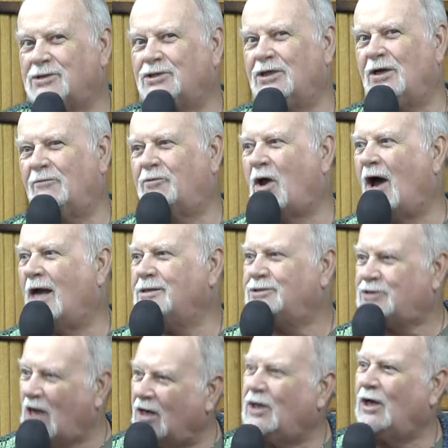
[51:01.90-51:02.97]
No,
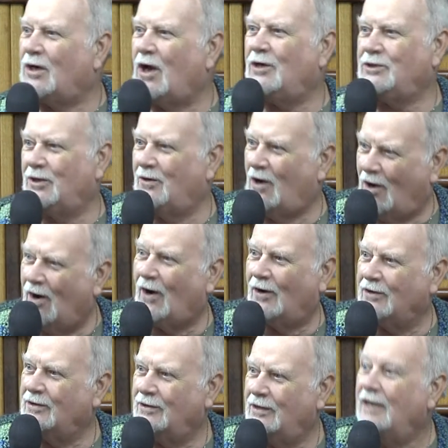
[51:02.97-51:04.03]
you, you
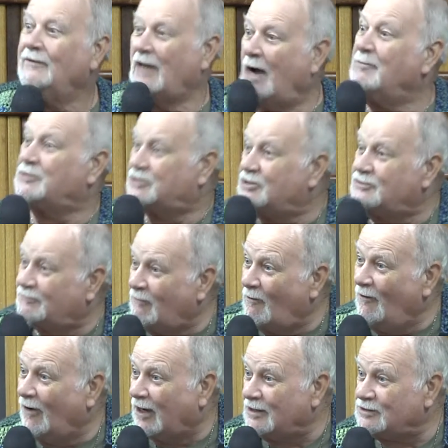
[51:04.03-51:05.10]
just felt an
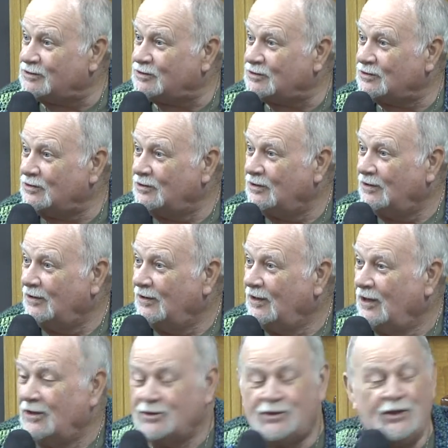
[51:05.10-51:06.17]
impression of God
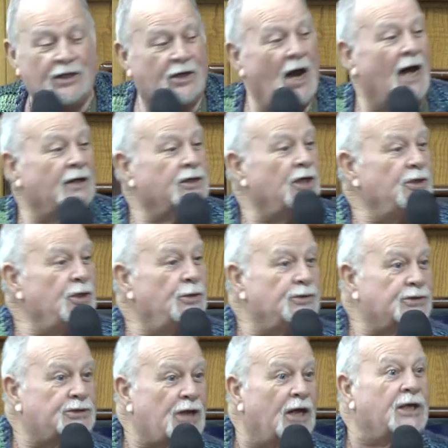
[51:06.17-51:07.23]
tugging on your heart.
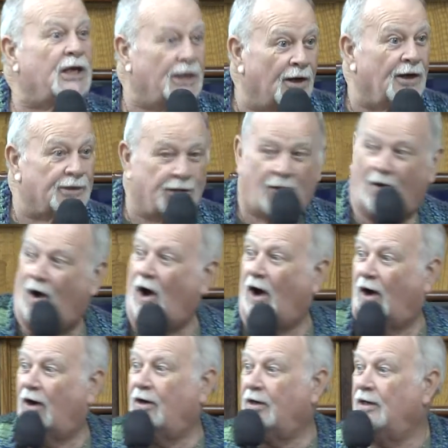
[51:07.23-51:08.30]
That was his
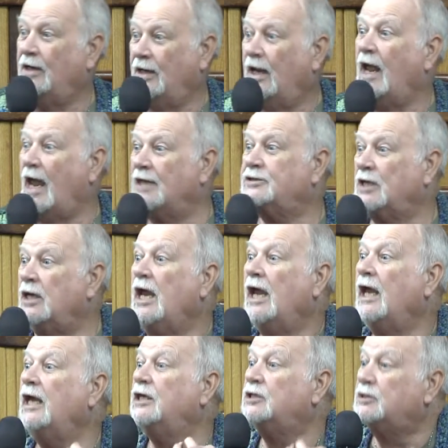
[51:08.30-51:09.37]
voice.
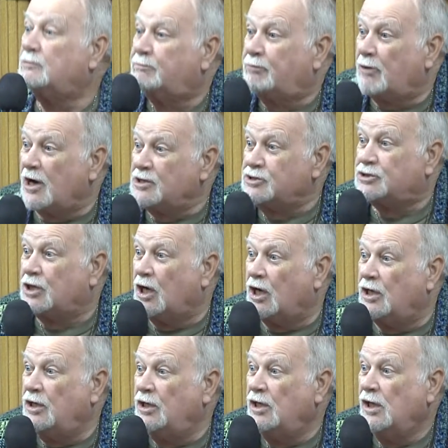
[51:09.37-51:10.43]
See, God can use
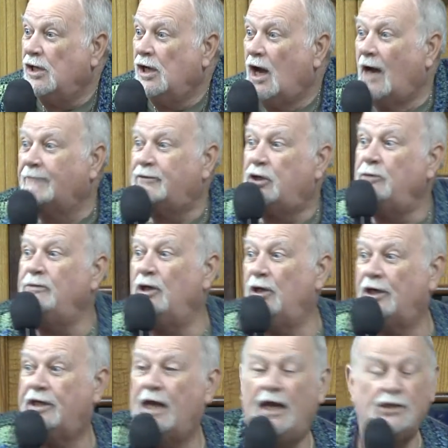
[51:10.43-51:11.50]
tugging on your heart
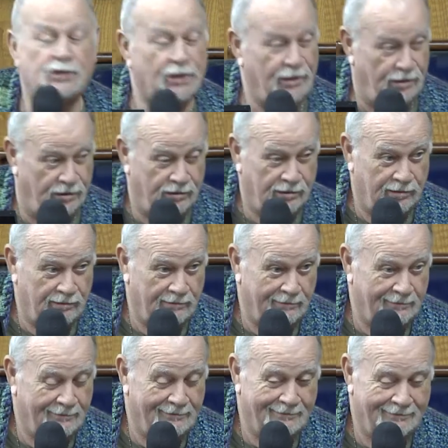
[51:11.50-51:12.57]
as an
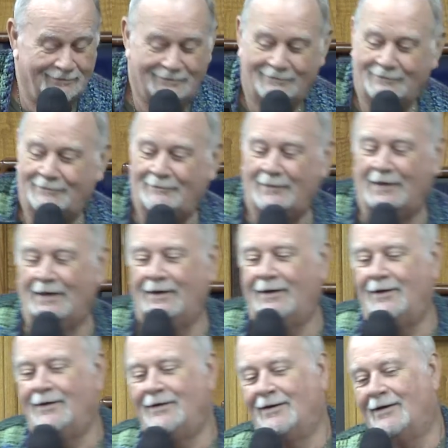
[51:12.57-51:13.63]

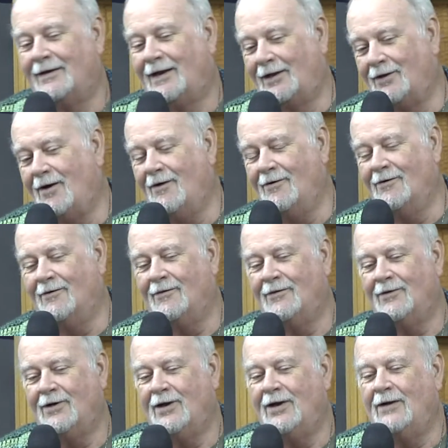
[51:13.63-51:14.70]
expression of
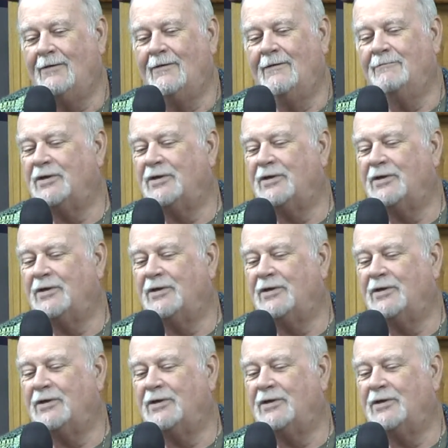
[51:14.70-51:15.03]
communication.